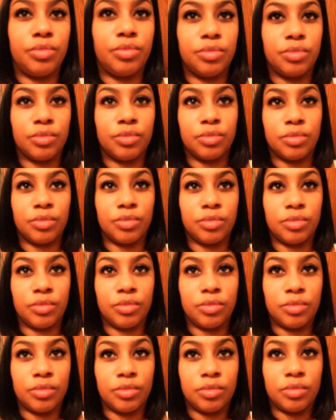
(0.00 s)

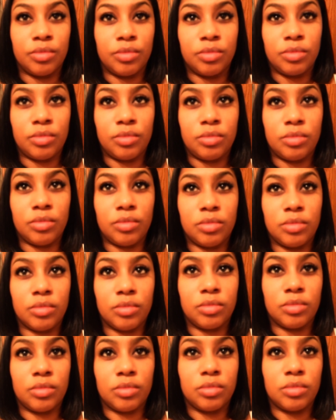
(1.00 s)

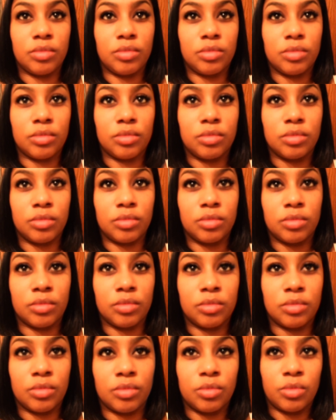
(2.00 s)

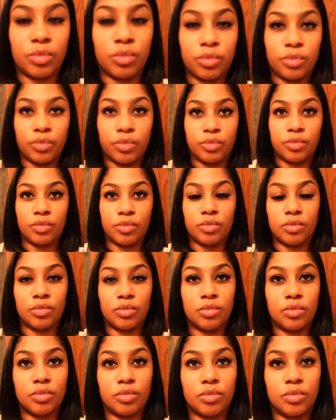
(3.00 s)

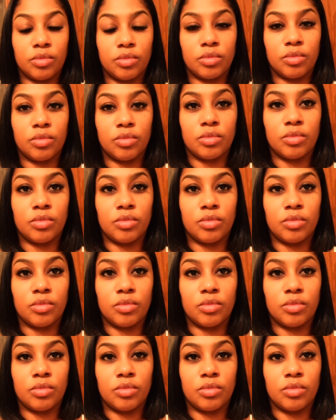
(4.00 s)
No one is speaking in this clip.